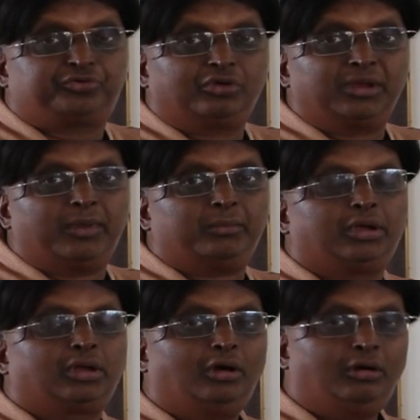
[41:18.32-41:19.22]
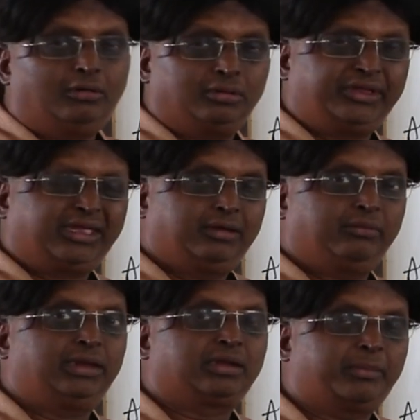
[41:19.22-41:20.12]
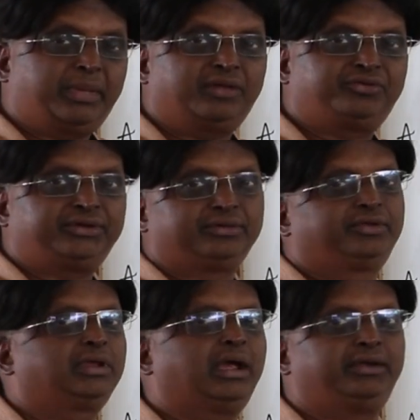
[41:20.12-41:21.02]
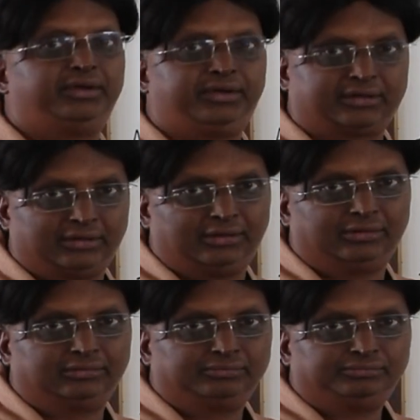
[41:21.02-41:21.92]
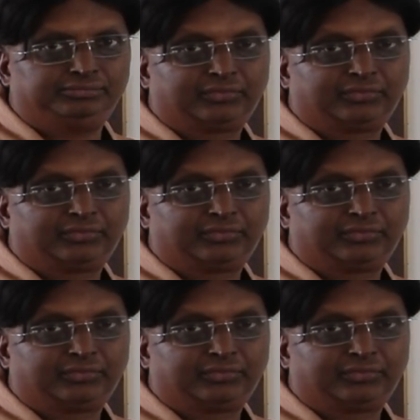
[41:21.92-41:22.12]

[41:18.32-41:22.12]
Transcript: do remember, all the given capacitors are identical